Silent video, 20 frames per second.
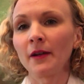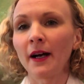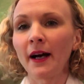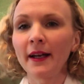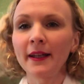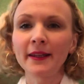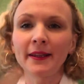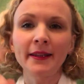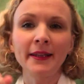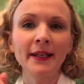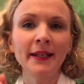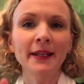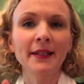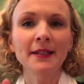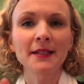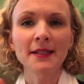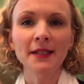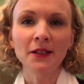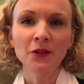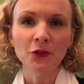I think
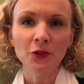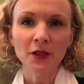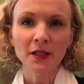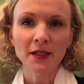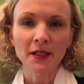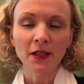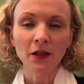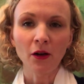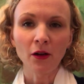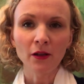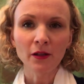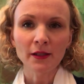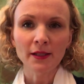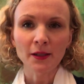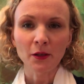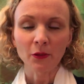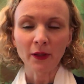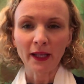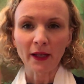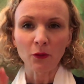it's interesting
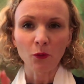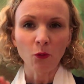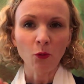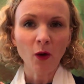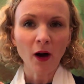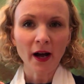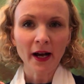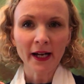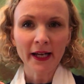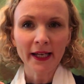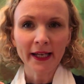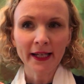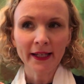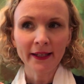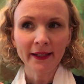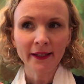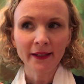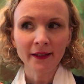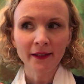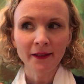also, like
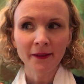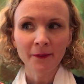why